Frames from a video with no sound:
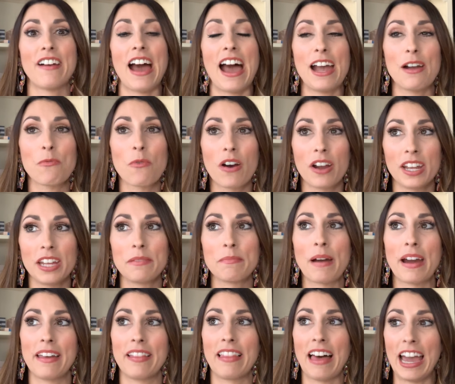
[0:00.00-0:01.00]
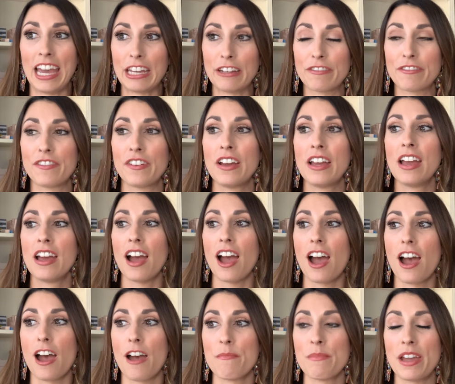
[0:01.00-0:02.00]
I wanted my life
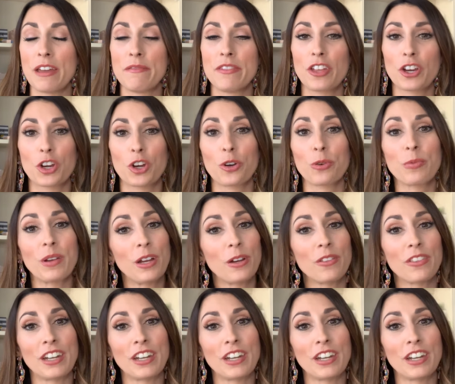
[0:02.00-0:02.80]
and the career